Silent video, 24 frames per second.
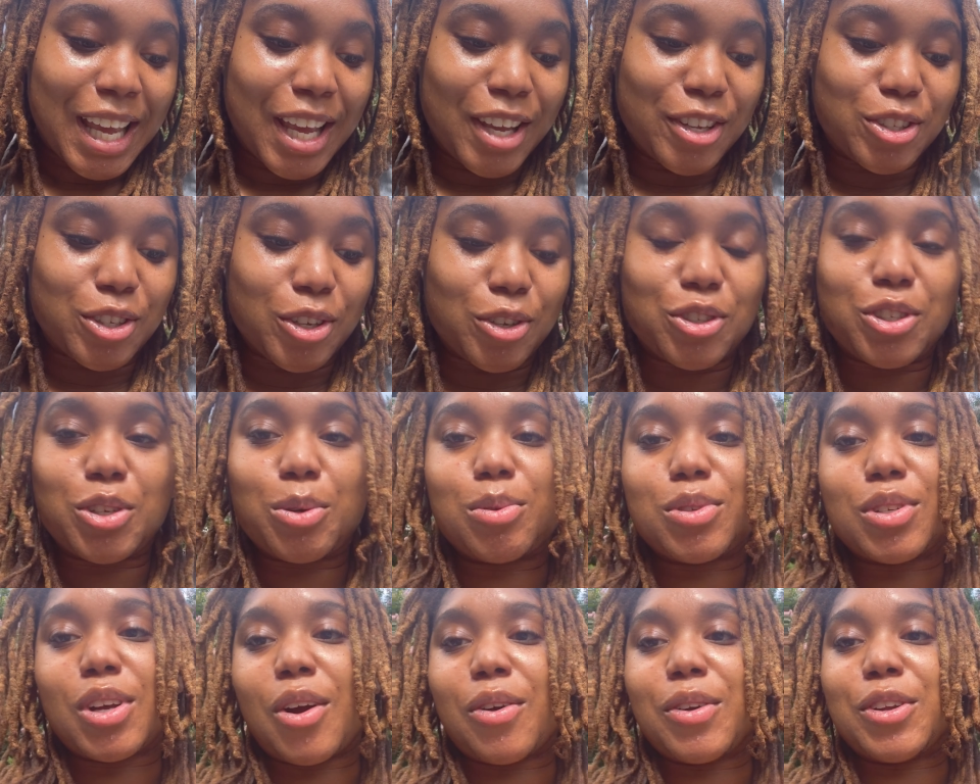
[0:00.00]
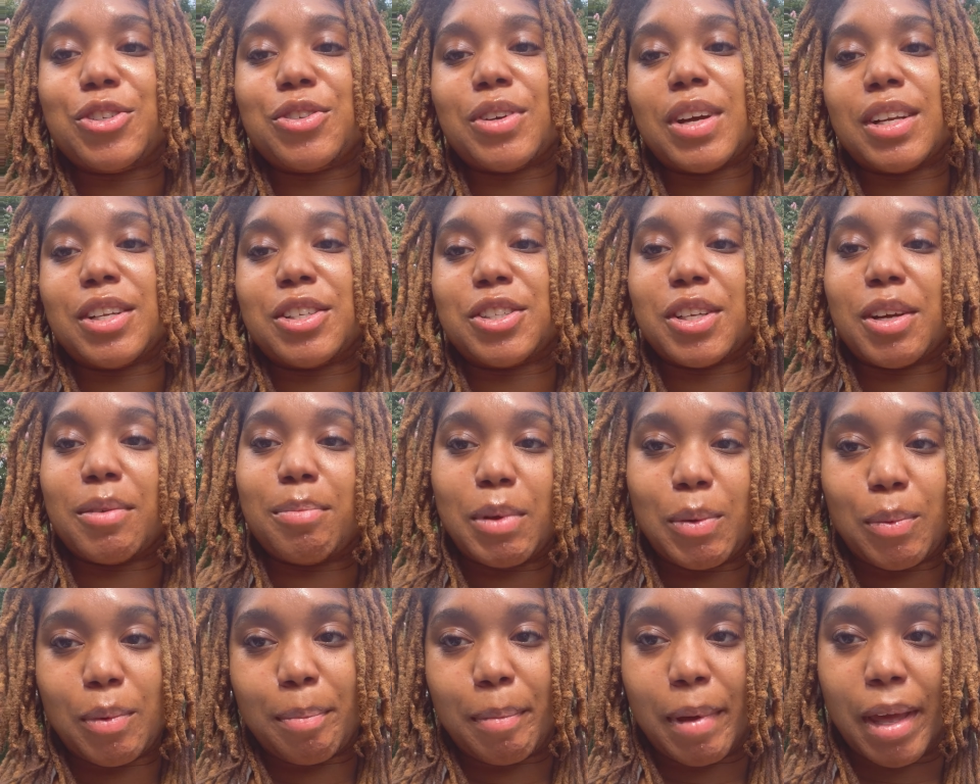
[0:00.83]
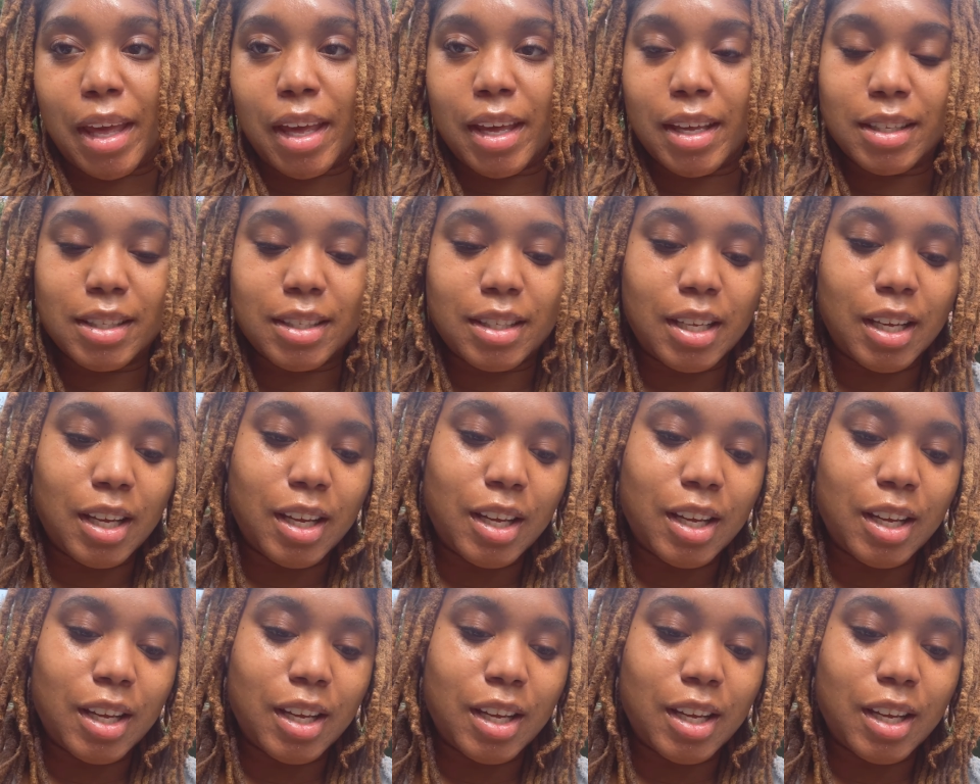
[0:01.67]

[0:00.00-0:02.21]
And so she was already trying to shove me with meds.